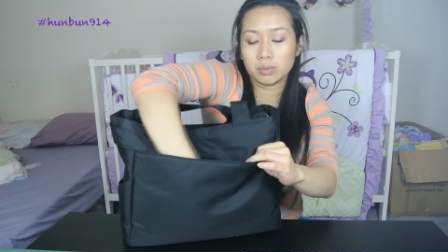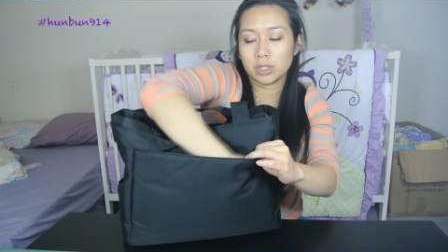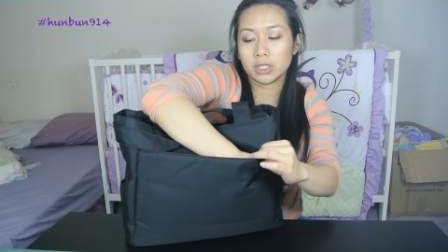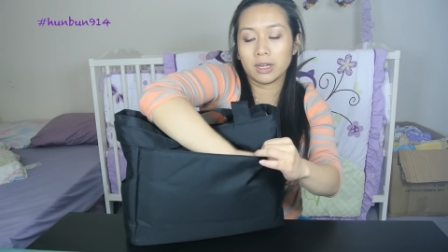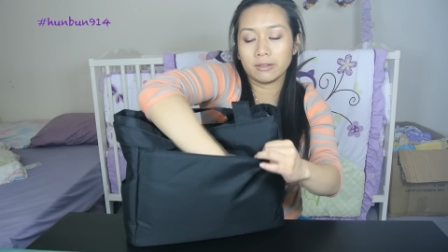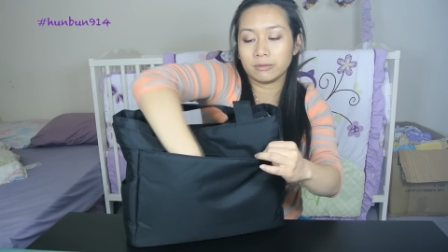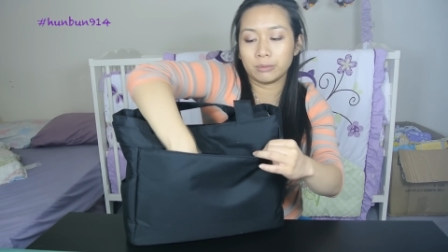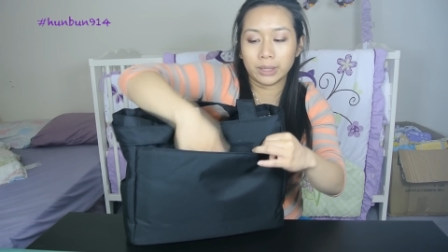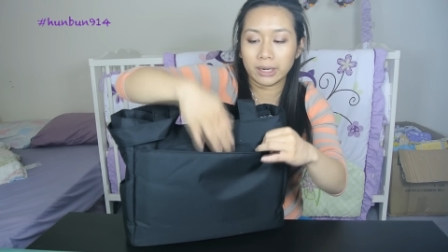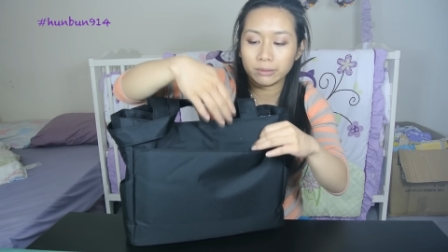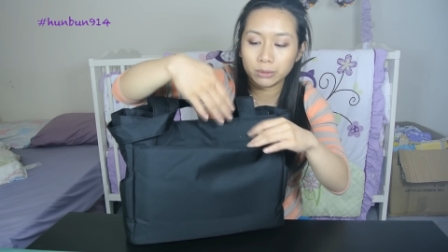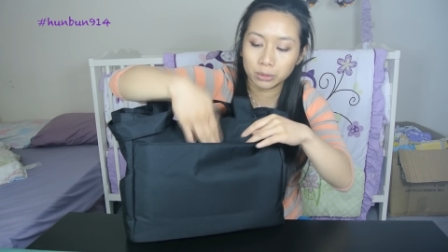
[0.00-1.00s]
shove
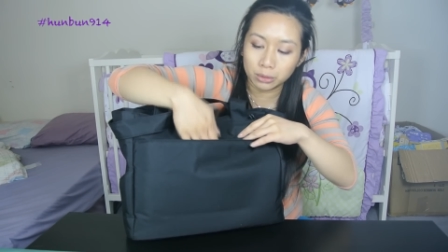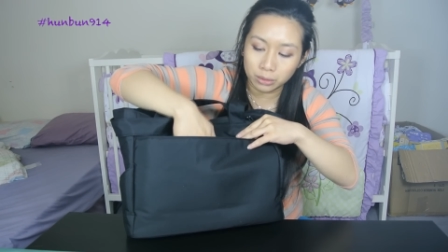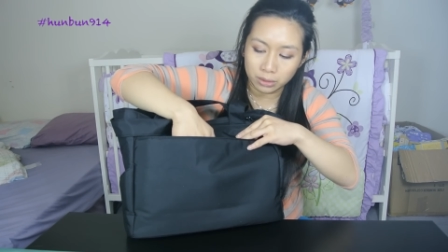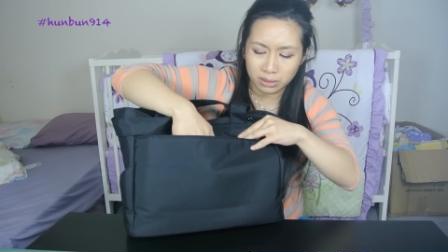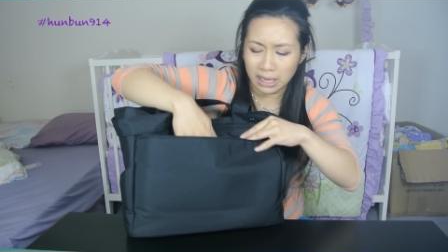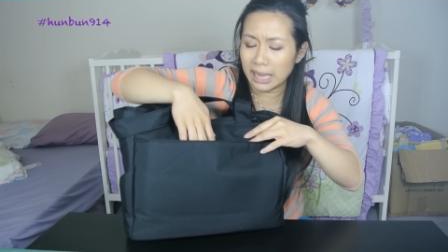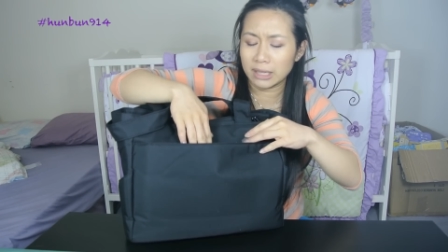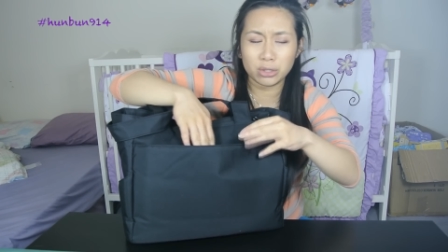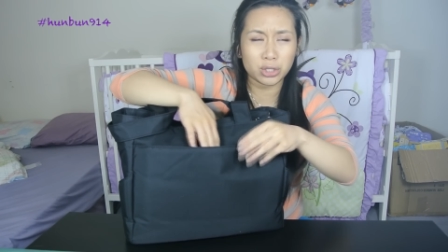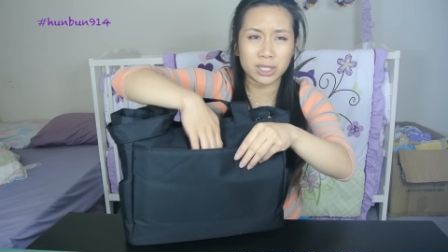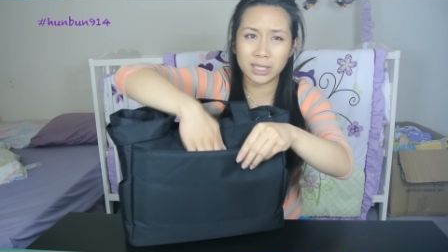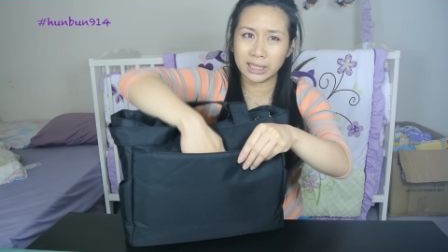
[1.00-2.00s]
whatever I
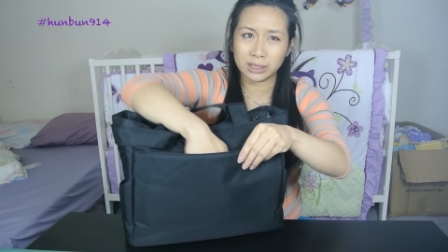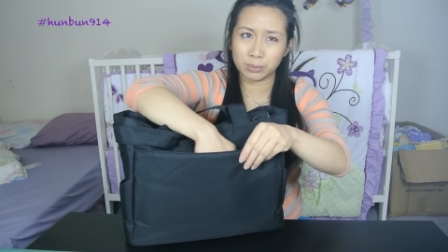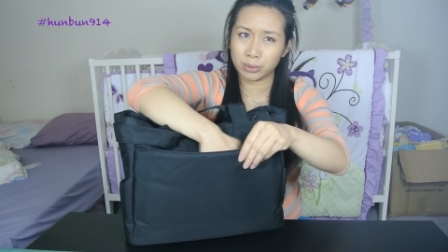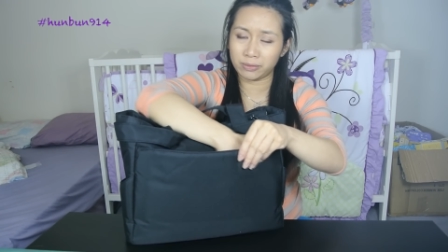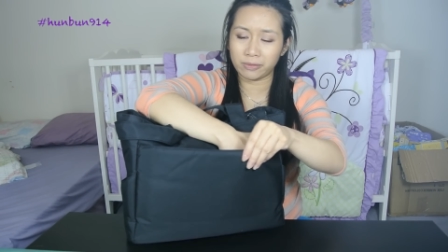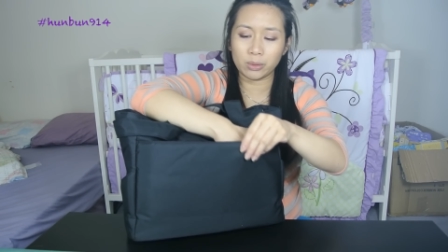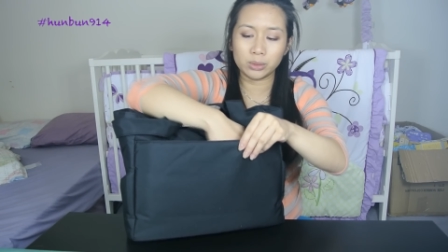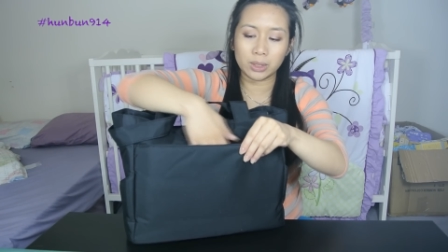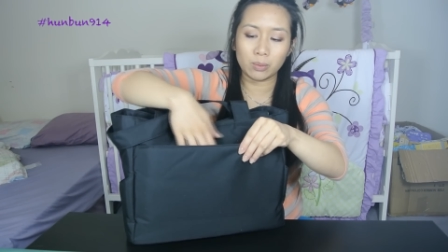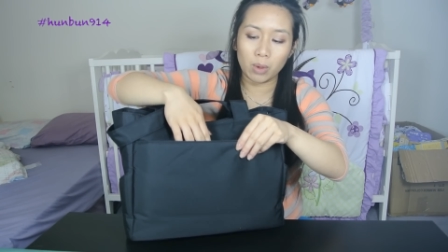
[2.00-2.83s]
usually like to put phones and